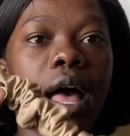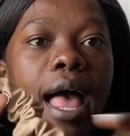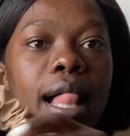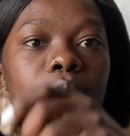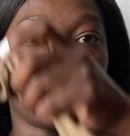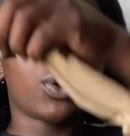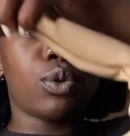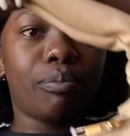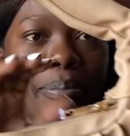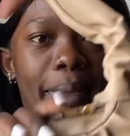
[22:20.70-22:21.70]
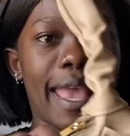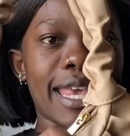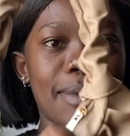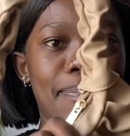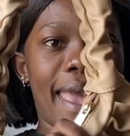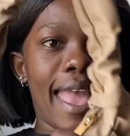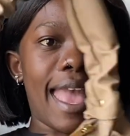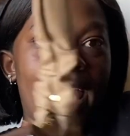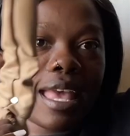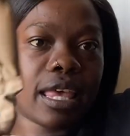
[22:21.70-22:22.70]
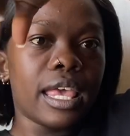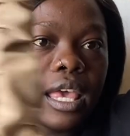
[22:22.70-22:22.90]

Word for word: a little baggy bag